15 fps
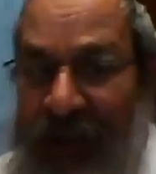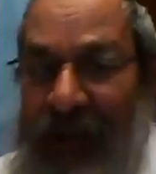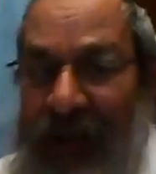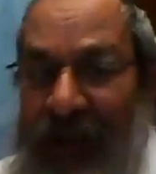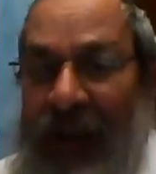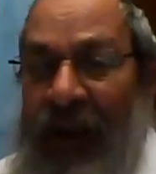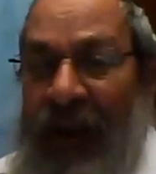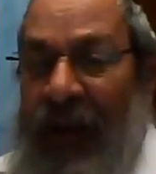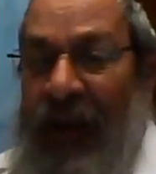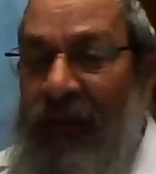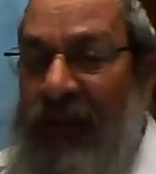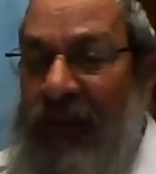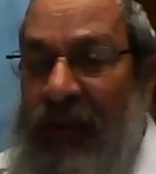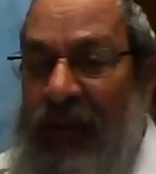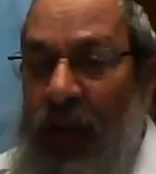And
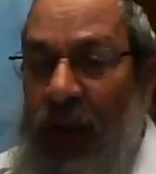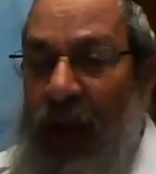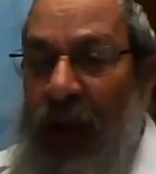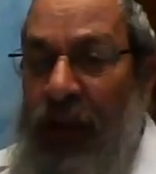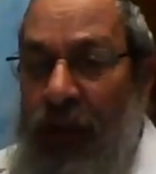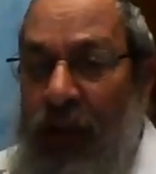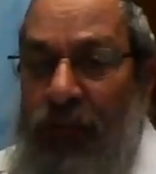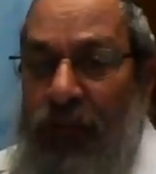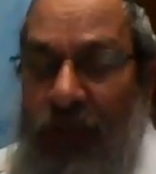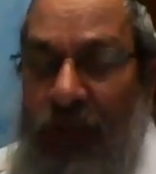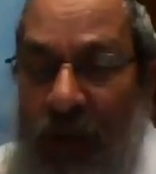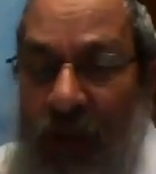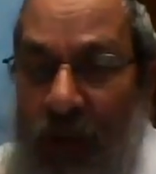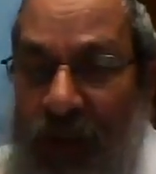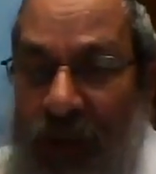so I don't
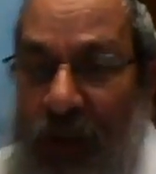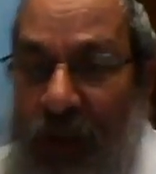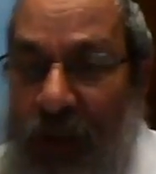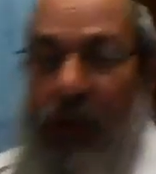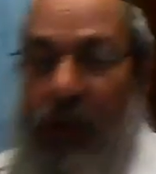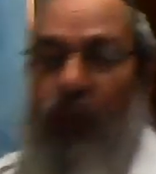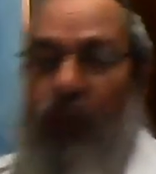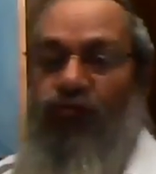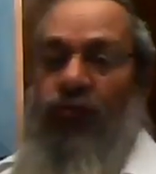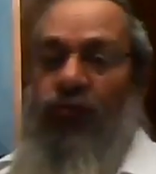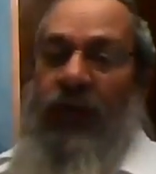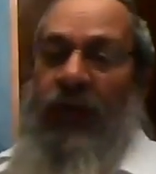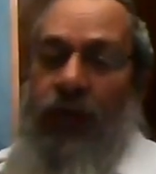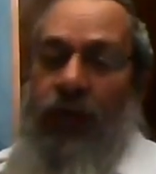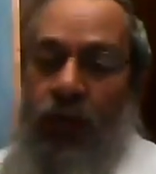know that we can
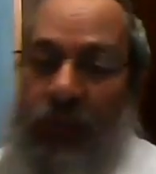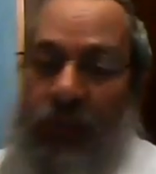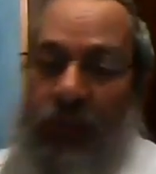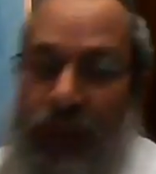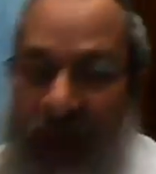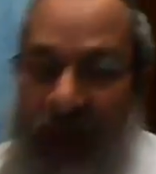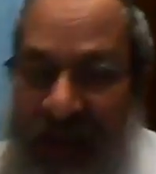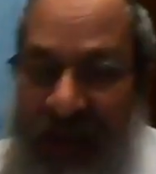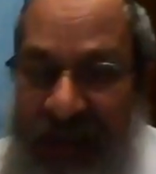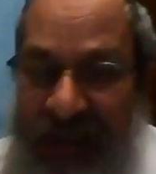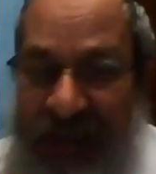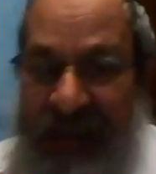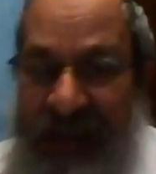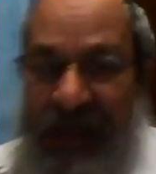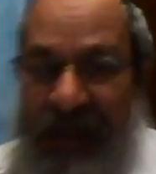truly do him
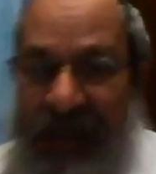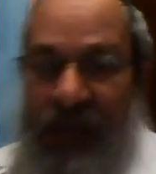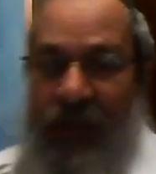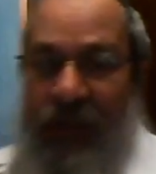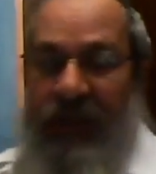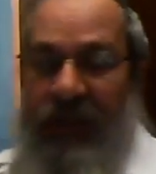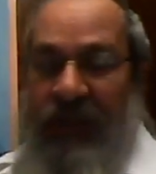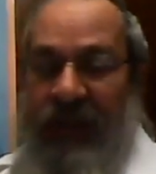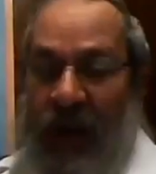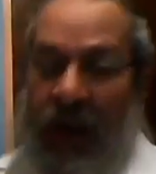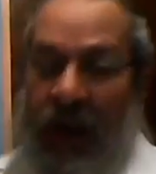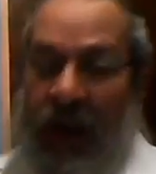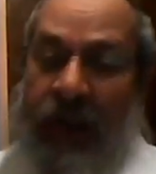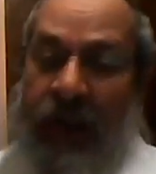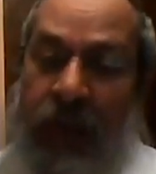justice in this
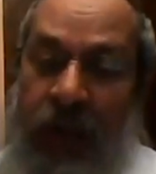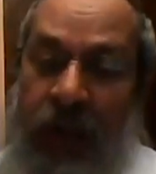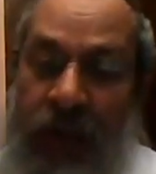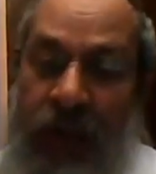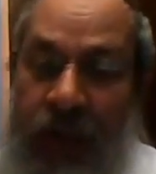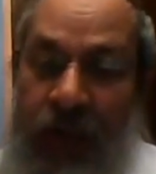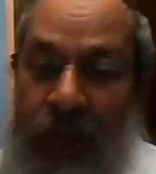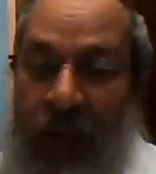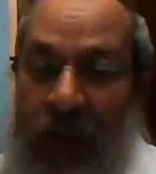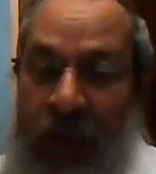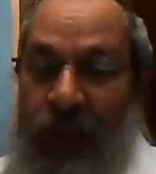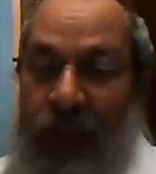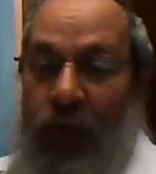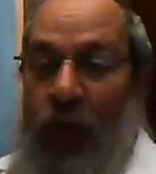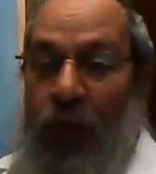time, but
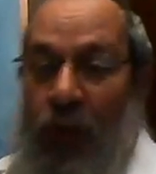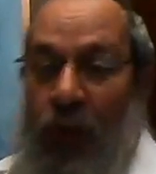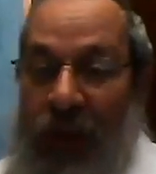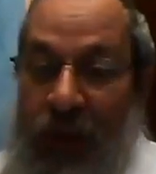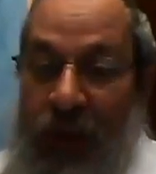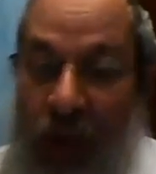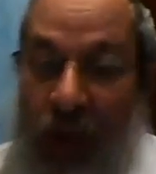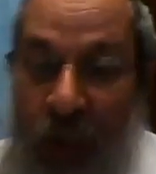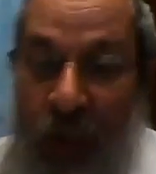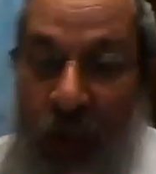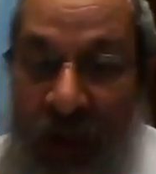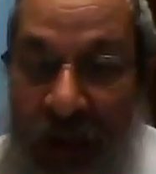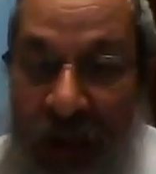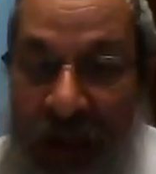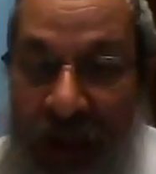we
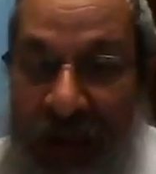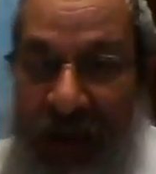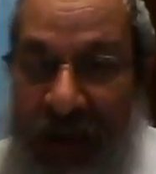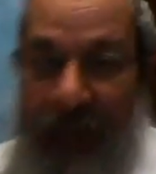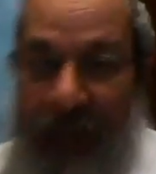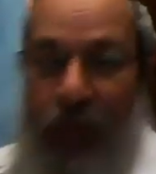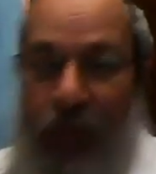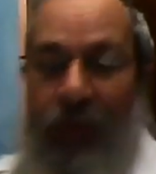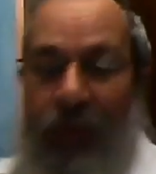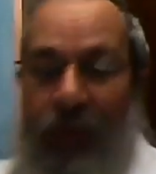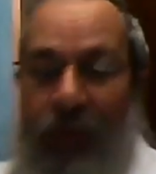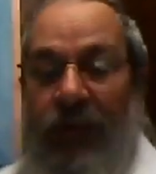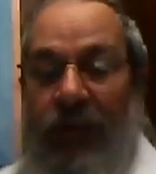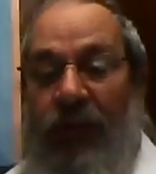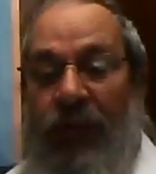will attempt
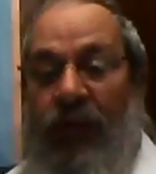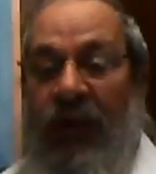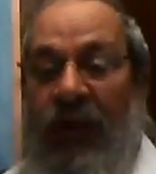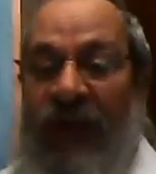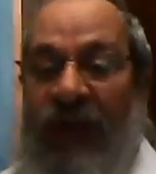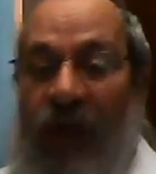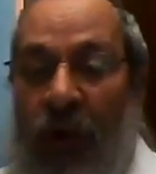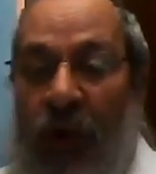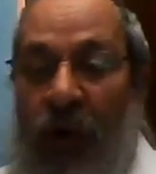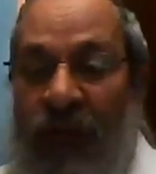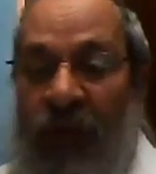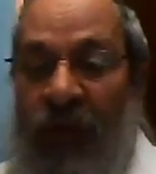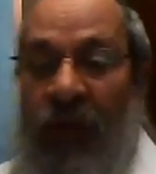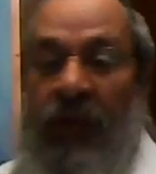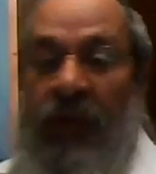to give
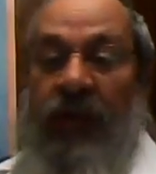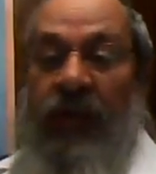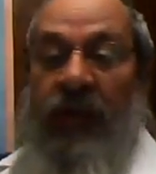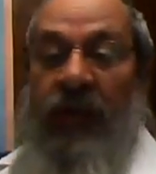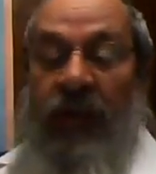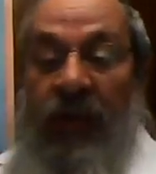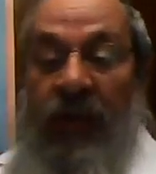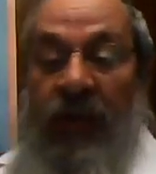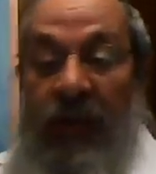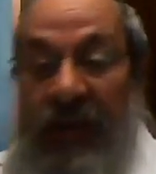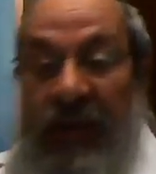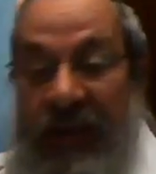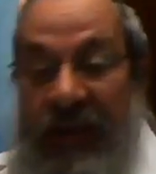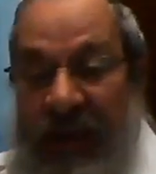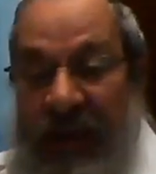over
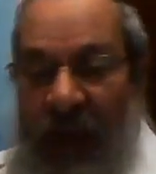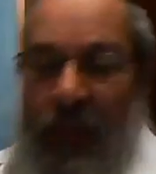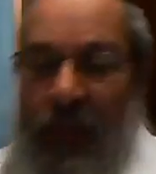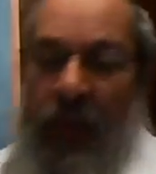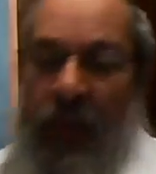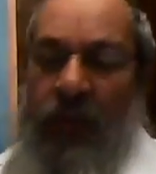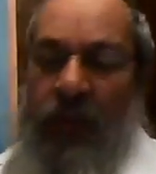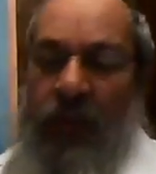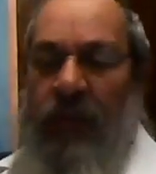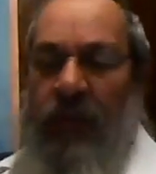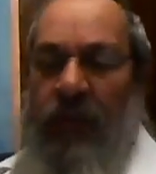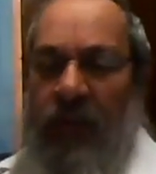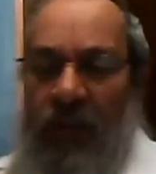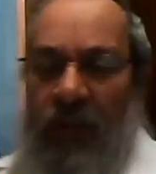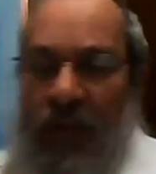some
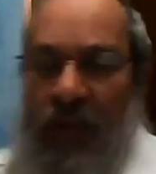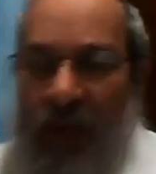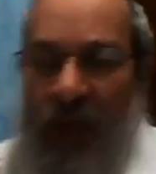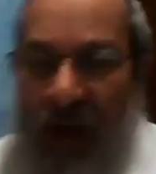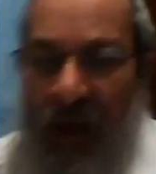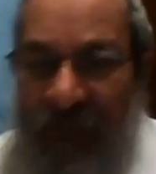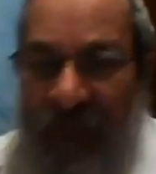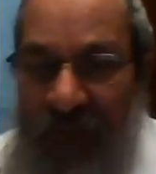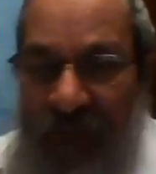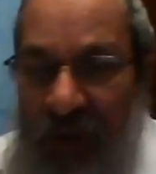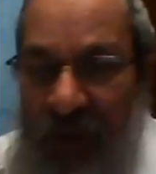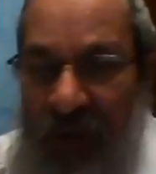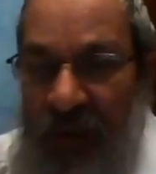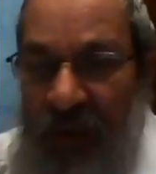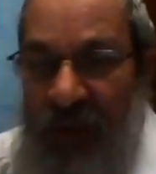of
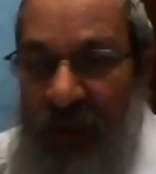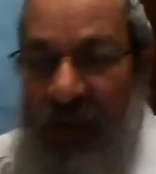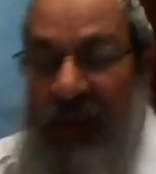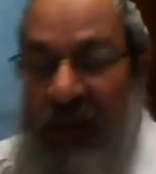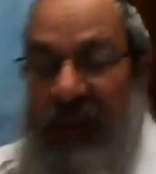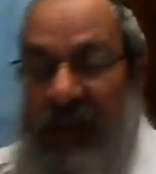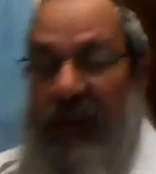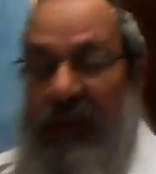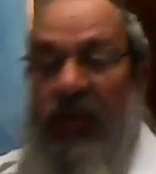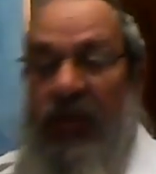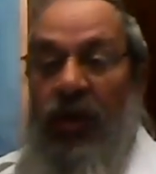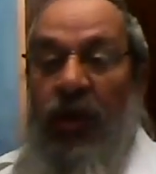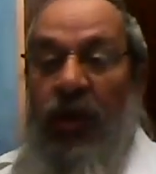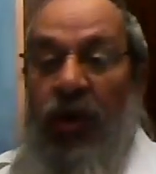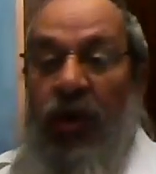this
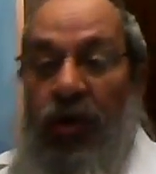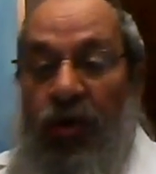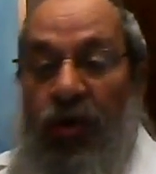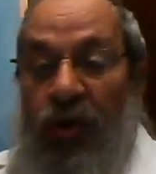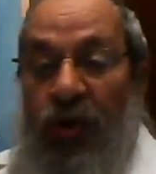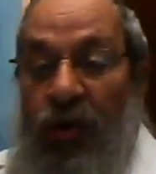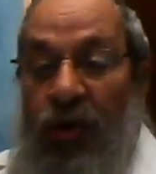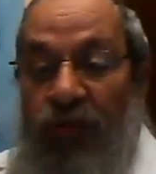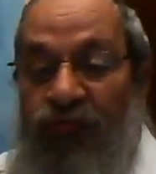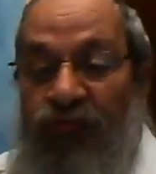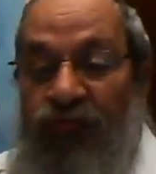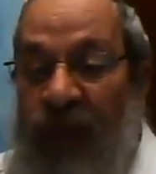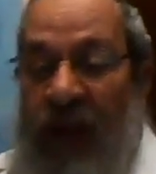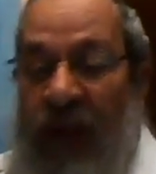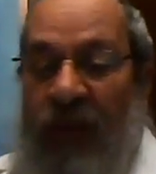
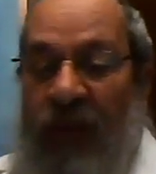great